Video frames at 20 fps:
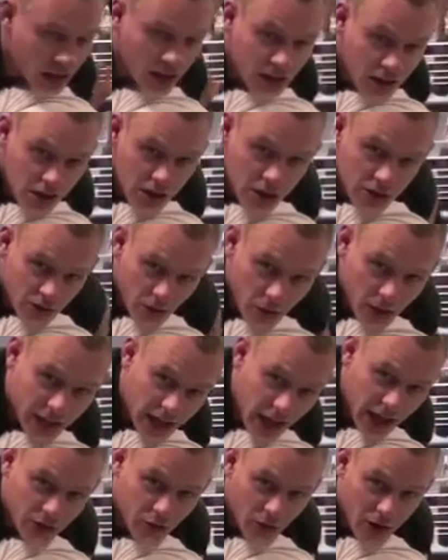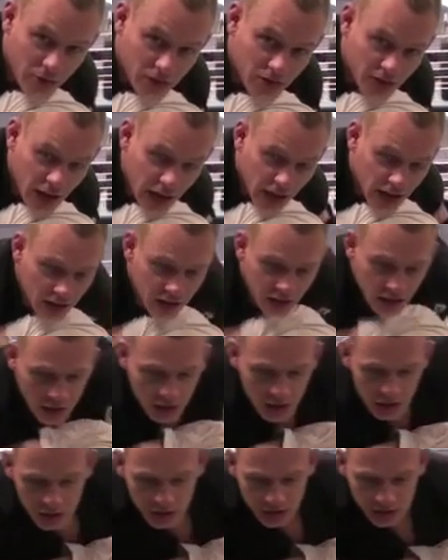yeah. So I can't grab his head.
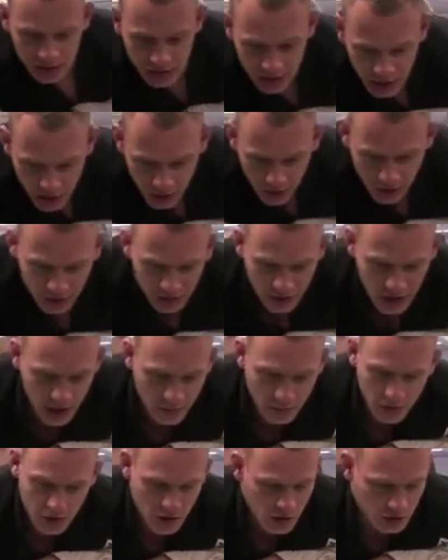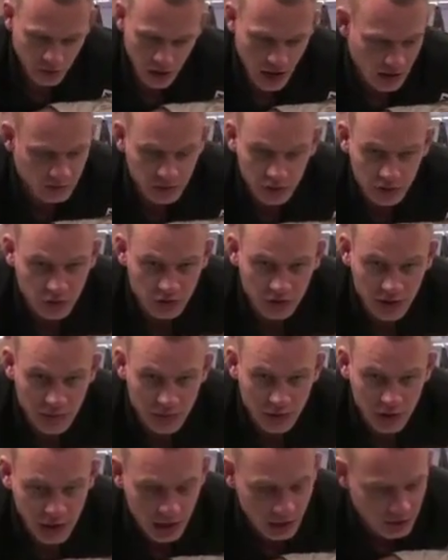You see that all the time. So I have to do something